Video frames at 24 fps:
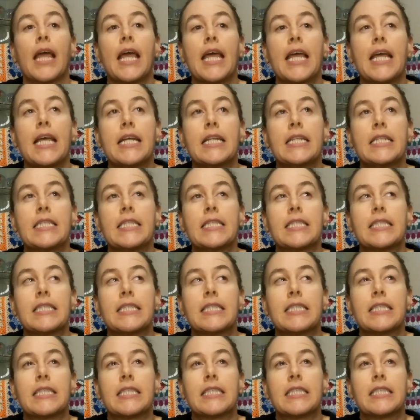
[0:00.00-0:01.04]
It's
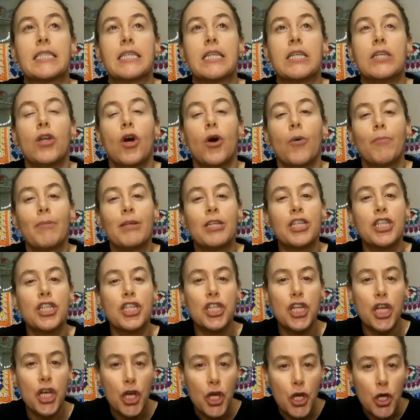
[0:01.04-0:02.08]
not been
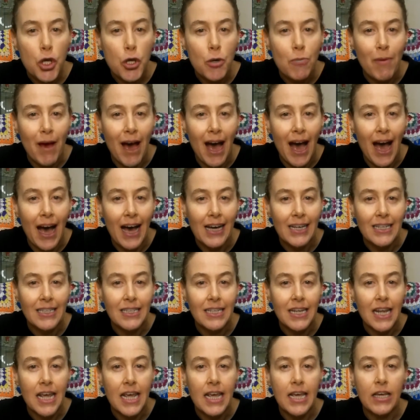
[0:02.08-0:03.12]
too bad.
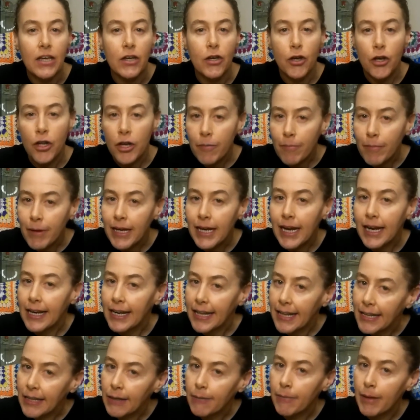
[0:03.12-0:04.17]
It could have been a
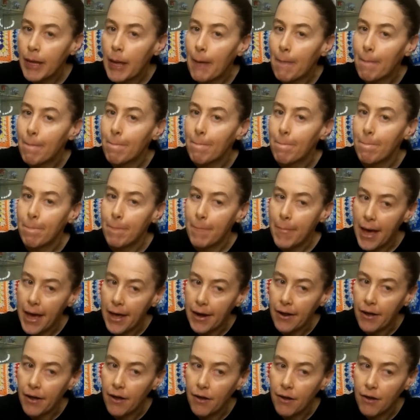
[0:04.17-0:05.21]
little bit
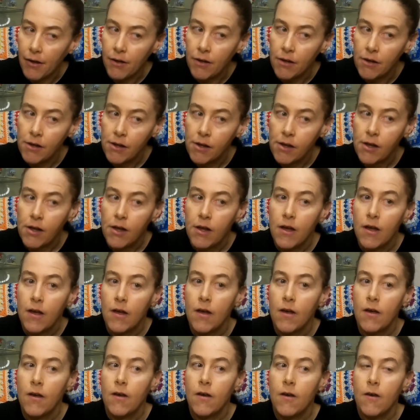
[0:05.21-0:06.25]
better.
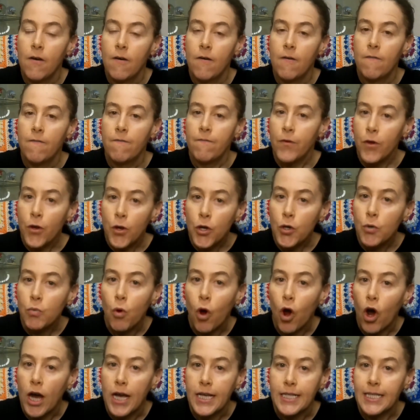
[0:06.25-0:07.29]

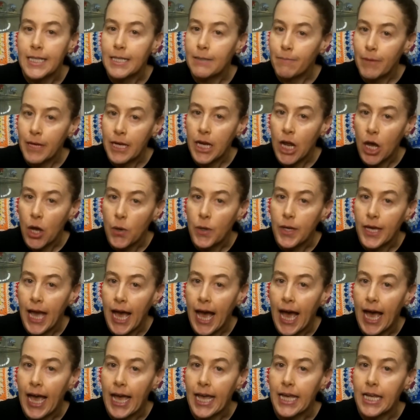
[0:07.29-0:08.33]
Food-wise, it's been
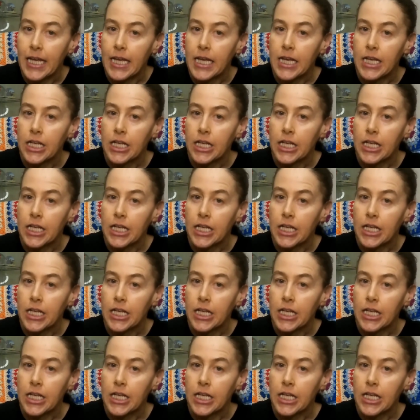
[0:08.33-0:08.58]
okay.